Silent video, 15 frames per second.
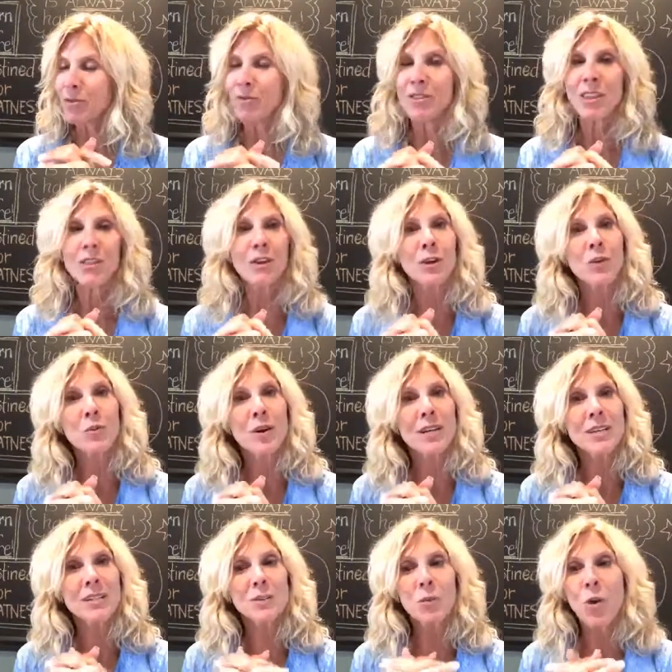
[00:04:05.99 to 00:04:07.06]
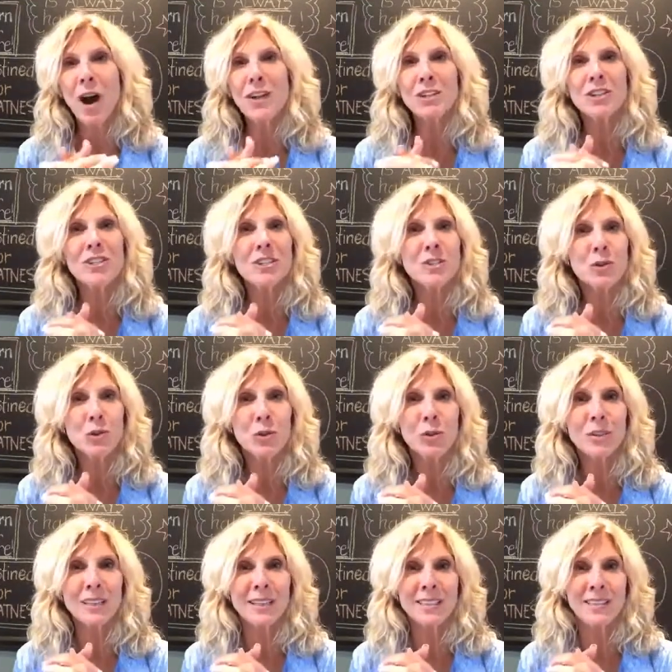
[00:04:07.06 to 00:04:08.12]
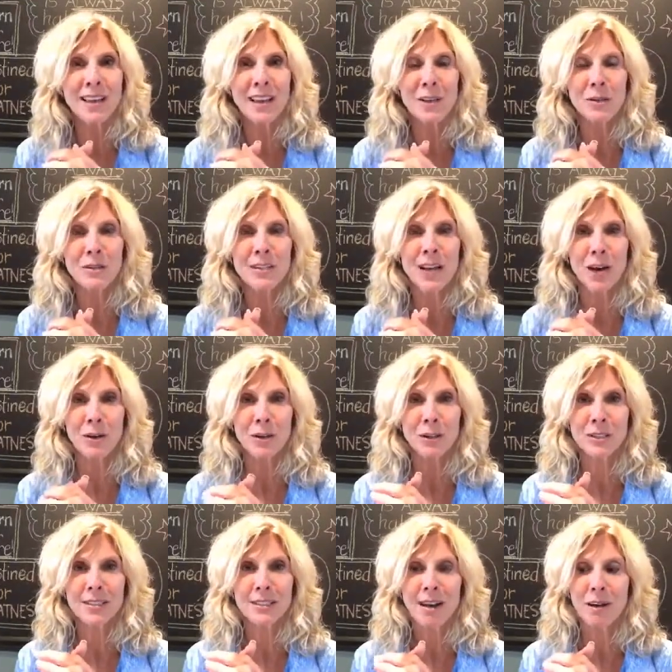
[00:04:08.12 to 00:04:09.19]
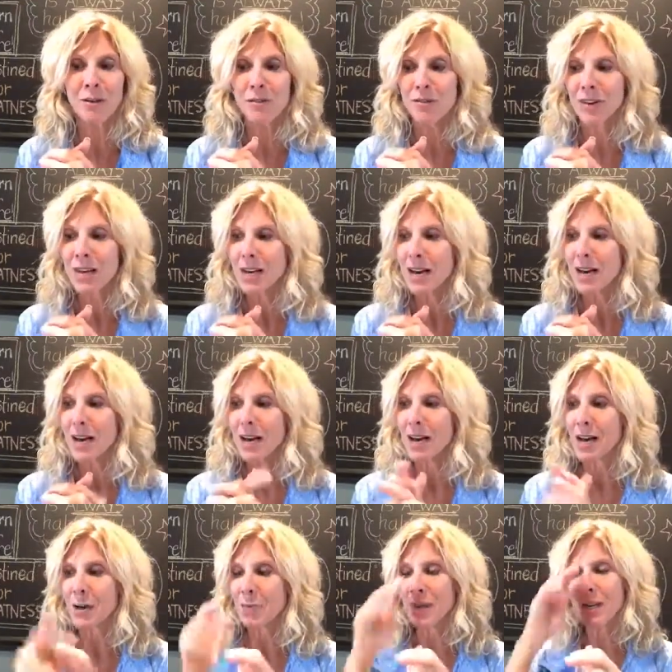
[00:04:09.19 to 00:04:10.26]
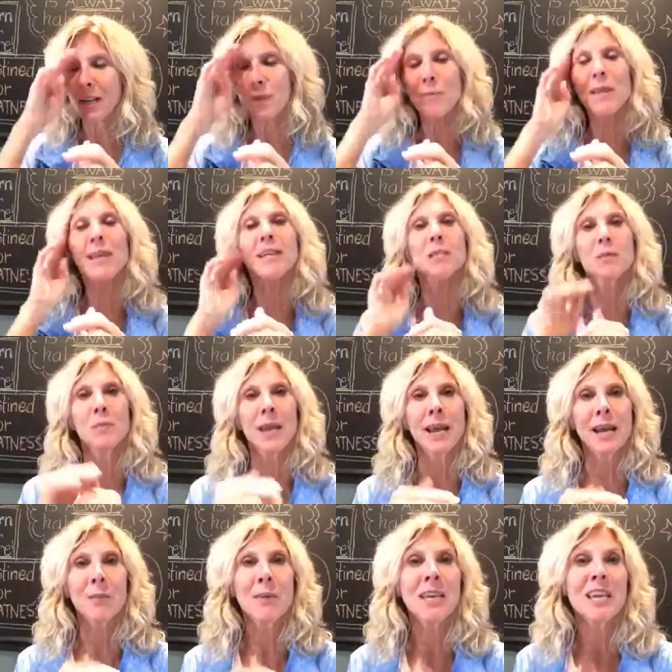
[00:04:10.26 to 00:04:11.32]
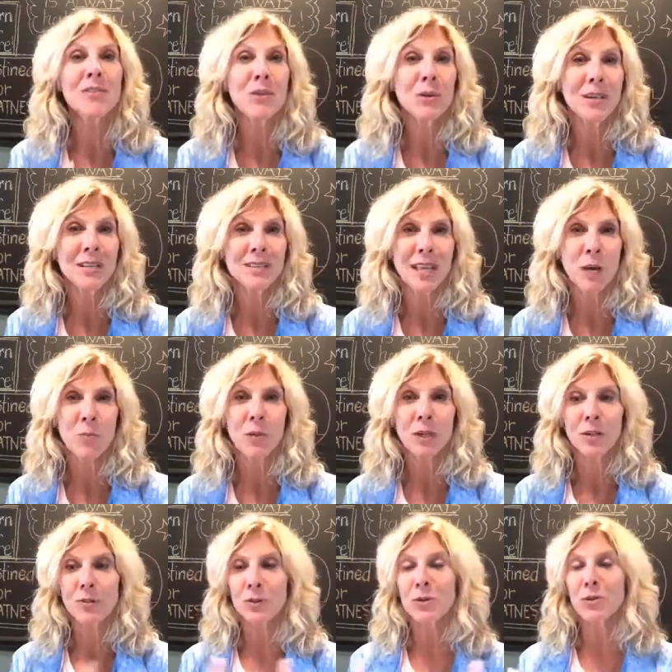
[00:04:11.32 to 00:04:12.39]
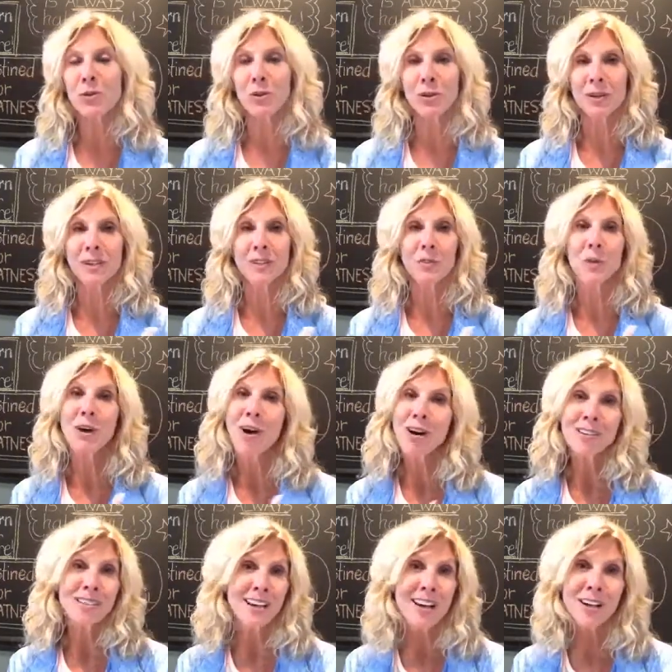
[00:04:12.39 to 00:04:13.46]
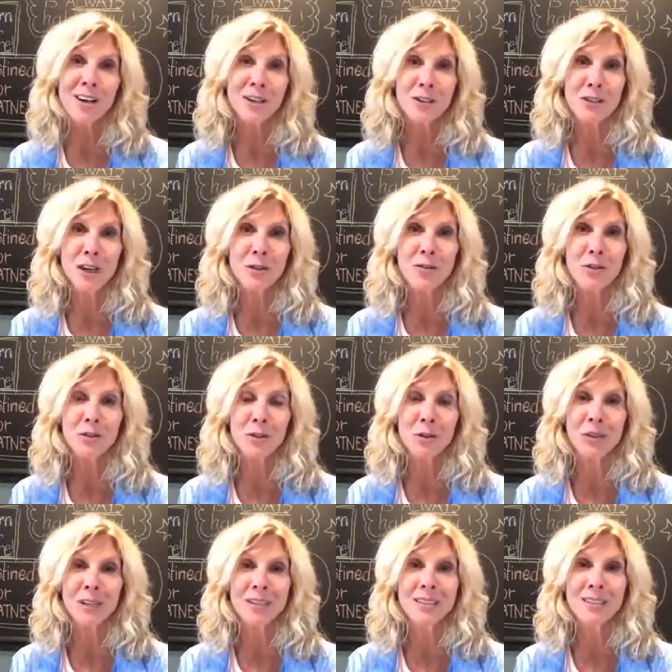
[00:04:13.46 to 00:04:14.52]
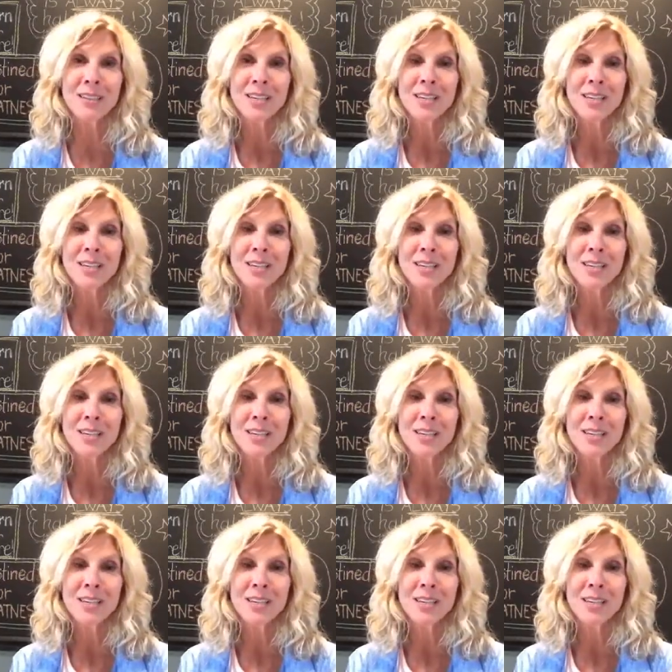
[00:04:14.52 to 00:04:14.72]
The third one is watch the stories that you tell yourself. And let me explain, let me give you an example of stories. We all tell ourselves stories,